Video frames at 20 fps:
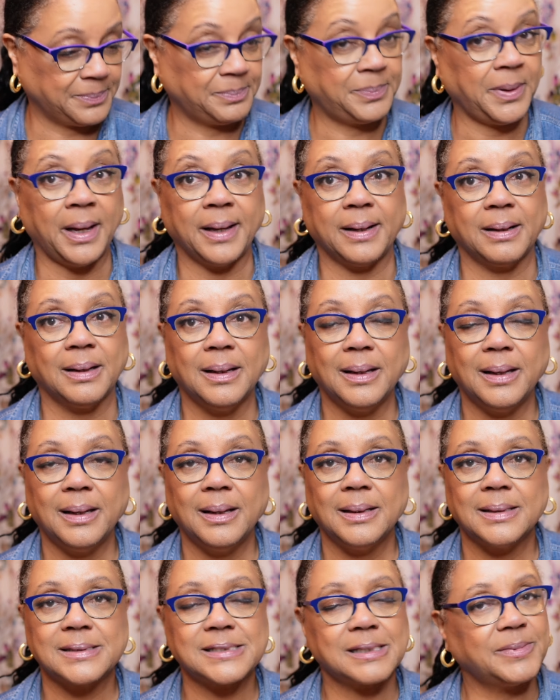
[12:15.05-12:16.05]
but
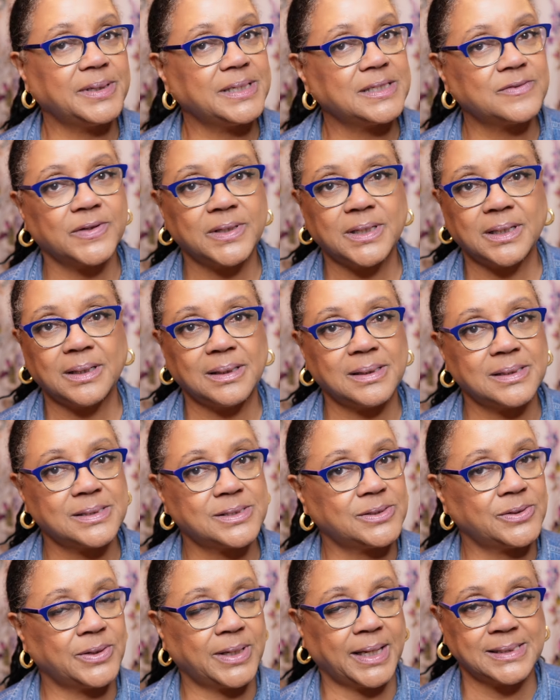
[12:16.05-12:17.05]
some of these
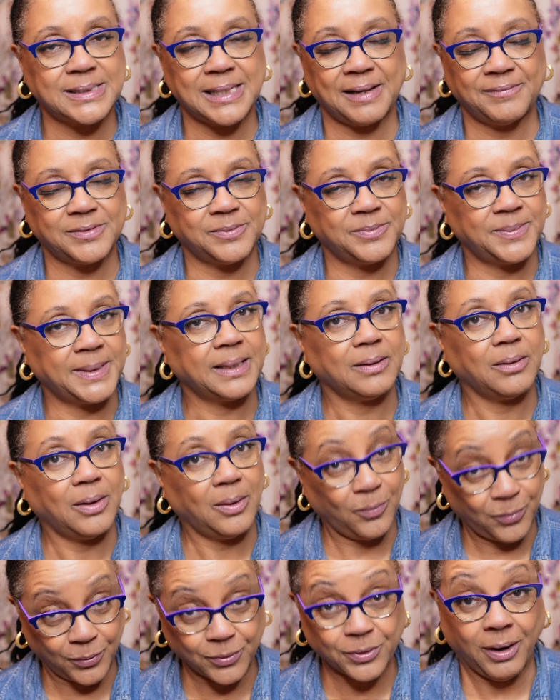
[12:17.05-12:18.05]
vanillas, you guys have to admit,
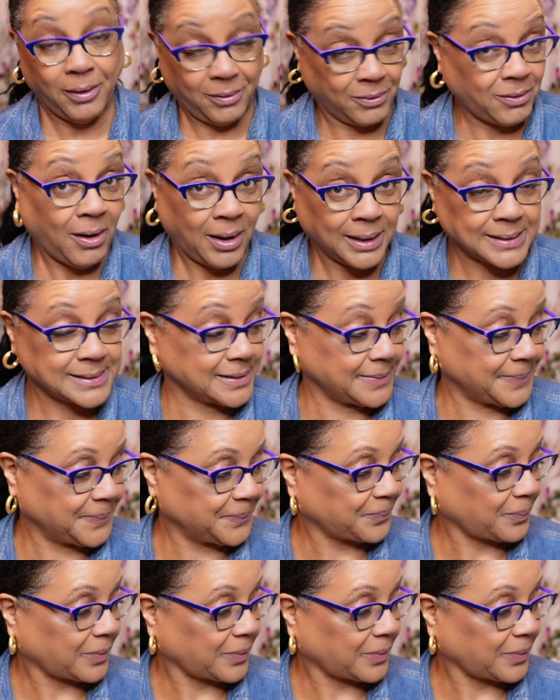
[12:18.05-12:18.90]
are awesome.